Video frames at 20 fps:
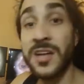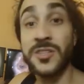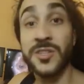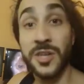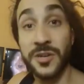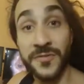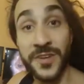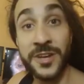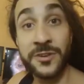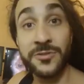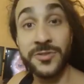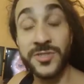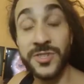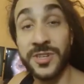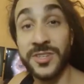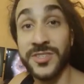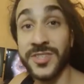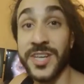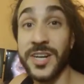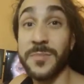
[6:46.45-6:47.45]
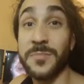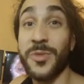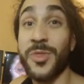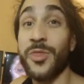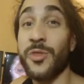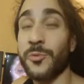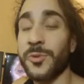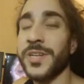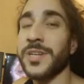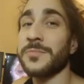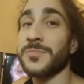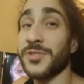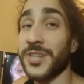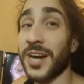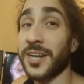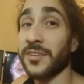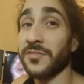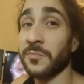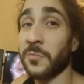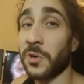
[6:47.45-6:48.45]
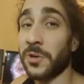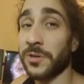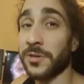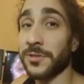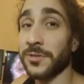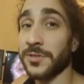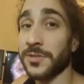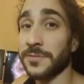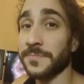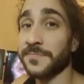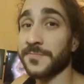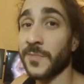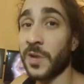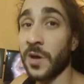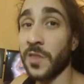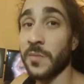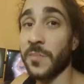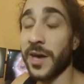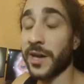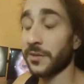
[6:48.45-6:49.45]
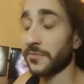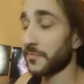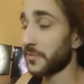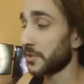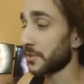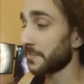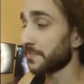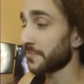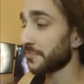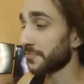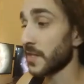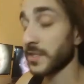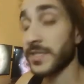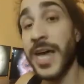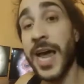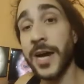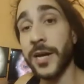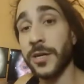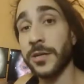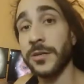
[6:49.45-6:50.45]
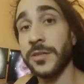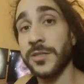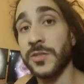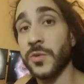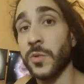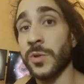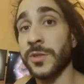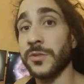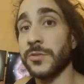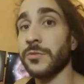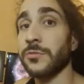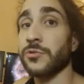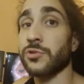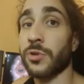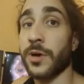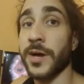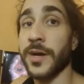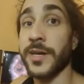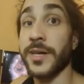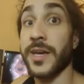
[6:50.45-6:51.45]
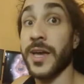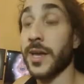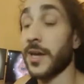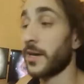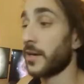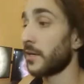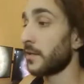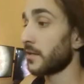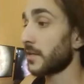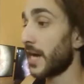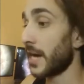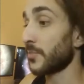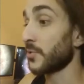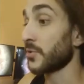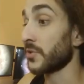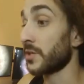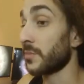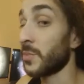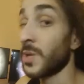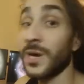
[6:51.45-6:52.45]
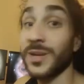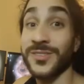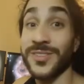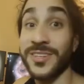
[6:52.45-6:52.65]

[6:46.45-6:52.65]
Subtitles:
The defender is going to set up 3 objective markers on the battlefield. The attacker is going to try and capture them.